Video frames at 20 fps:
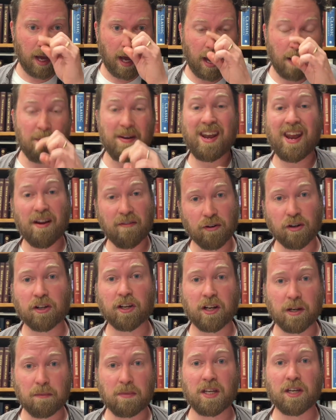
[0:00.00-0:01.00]
I'm never
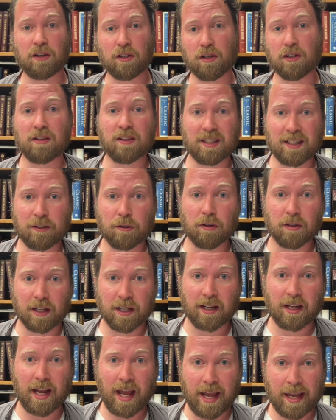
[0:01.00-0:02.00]
going to be a good legal
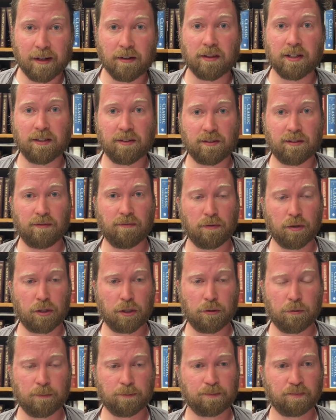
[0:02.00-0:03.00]
analyst for
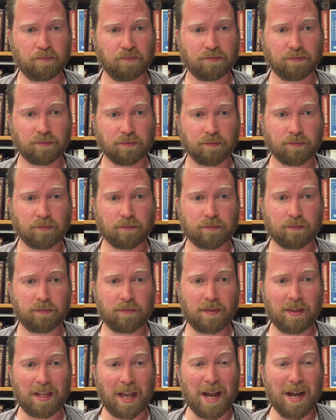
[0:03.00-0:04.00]
you.
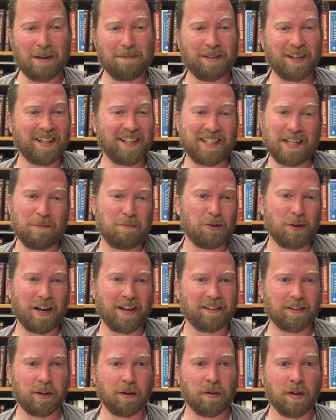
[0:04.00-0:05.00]
I'm going to keep
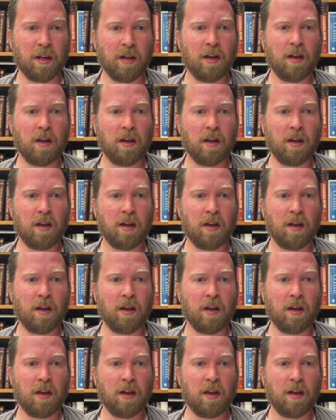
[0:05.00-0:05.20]
trying, though.